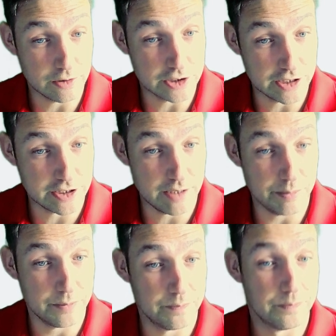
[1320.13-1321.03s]
set
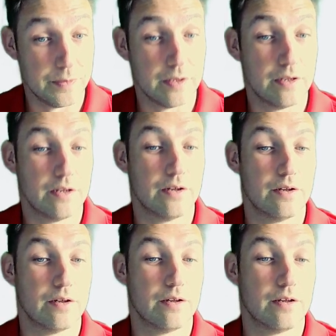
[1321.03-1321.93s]
up.
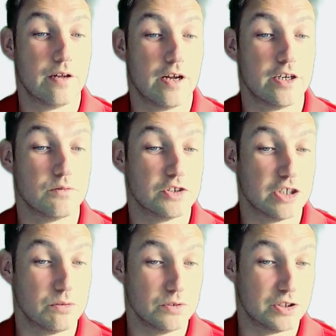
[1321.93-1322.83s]
Under
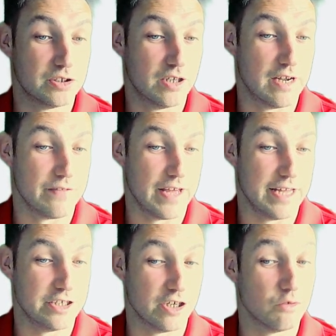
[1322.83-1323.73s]
results, I have the
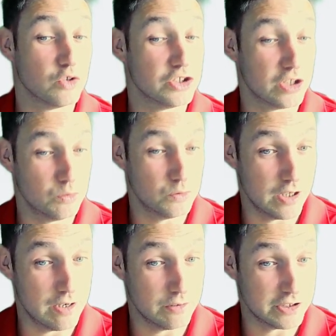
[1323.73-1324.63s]
HR result
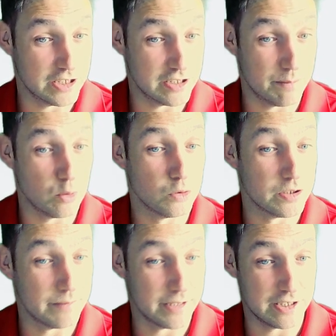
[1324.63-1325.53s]
dialog set up
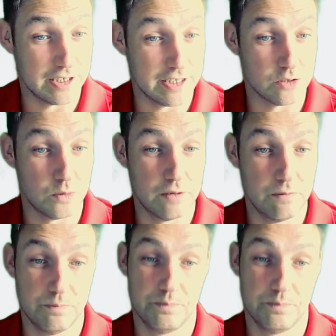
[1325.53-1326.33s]
automatically as well.